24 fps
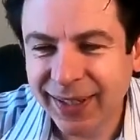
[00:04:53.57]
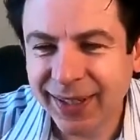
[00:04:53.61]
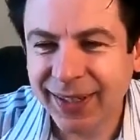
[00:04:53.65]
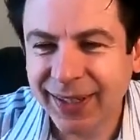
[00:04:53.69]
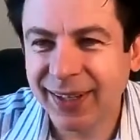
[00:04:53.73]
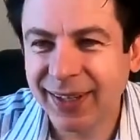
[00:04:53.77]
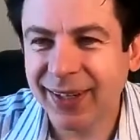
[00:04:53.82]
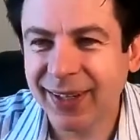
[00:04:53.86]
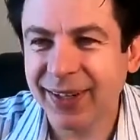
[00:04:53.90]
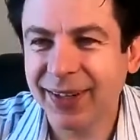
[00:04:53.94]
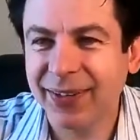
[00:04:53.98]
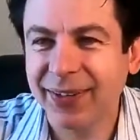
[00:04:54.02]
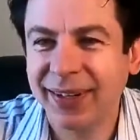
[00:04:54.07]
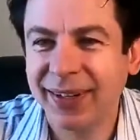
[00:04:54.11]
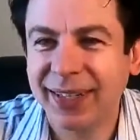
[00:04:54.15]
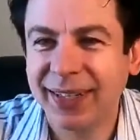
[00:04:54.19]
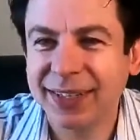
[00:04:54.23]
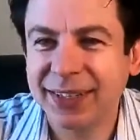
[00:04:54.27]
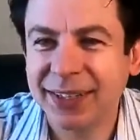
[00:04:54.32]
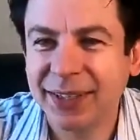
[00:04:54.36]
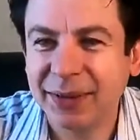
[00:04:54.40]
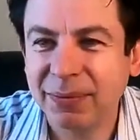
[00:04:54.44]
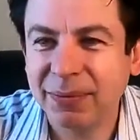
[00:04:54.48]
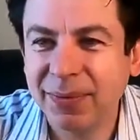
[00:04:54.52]
Oh, we got
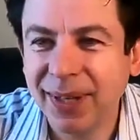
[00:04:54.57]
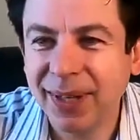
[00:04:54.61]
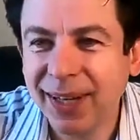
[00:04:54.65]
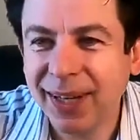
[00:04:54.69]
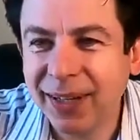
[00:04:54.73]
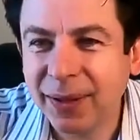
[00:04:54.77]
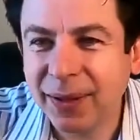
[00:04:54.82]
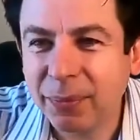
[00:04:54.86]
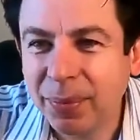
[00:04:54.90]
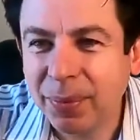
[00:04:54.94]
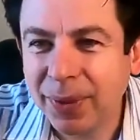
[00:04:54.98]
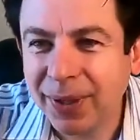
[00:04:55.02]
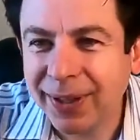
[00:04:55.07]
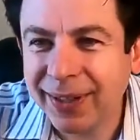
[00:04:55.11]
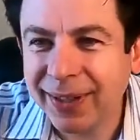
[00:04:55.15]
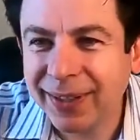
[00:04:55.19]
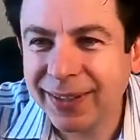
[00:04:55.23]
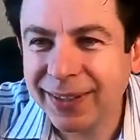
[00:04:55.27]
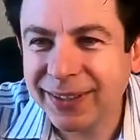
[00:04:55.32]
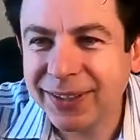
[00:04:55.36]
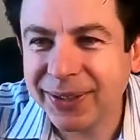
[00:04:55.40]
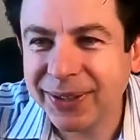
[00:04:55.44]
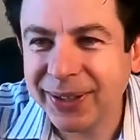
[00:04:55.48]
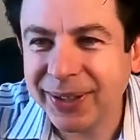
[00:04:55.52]
some
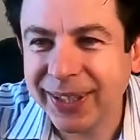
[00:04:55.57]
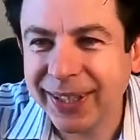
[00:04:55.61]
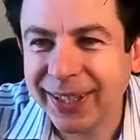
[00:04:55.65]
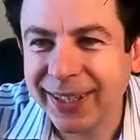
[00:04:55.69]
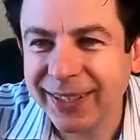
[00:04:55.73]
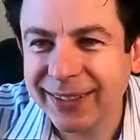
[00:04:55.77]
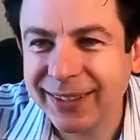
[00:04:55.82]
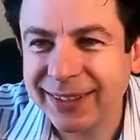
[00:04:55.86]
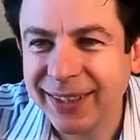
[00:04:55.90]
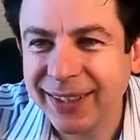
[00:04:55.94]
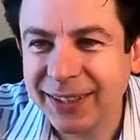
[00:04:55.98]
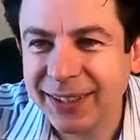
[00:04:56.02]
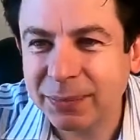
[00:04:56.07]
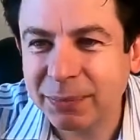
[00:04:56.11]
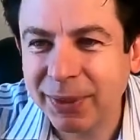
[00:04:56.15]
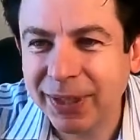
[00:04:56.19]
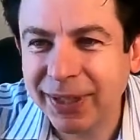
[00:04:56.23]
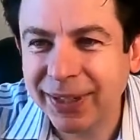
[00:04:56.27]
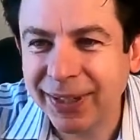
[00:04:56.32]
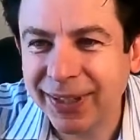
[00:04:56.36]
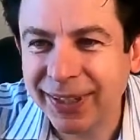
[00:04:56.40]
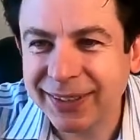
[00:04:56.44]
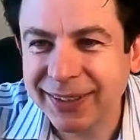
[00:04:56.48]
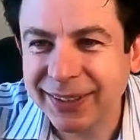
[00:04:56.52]
Albertans joining us. That's pretty
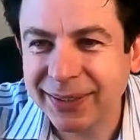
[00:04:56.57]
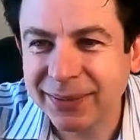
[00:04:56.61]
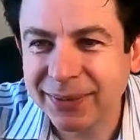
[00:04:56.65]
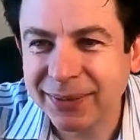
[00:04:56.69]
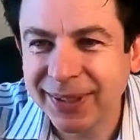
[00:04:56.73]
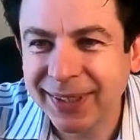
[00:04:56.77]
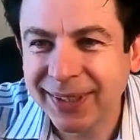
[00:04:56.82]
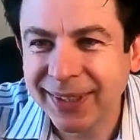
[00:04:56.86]
awesome.